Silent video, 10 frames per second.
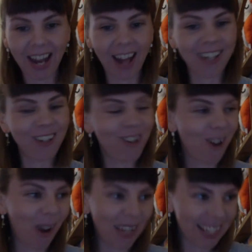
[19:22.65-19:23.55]
and I did
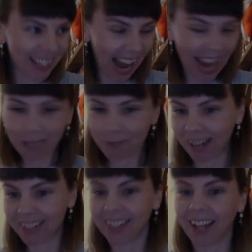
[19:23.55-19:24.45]
not
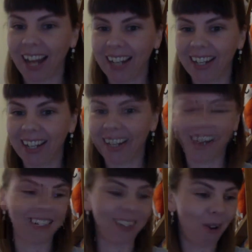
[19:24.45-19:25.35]
expect to like it. I
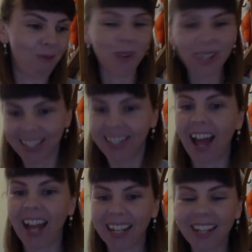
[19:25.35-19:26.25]
did not want to
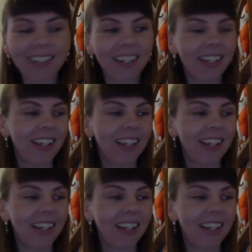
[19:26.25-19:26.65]
like it.